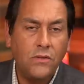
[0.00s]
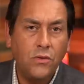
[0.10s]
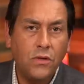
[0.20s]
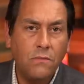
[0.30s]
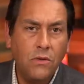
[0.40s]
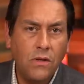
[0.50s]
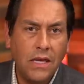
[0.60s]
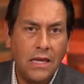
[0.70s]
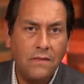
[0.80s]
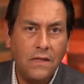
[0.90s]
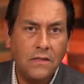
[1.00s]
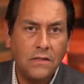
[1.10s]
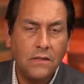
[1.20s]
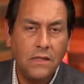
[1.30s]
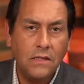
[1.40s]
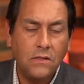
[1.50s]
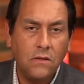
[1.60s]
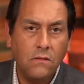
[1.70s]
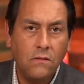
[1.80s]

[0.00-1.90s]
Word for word: to communicate these these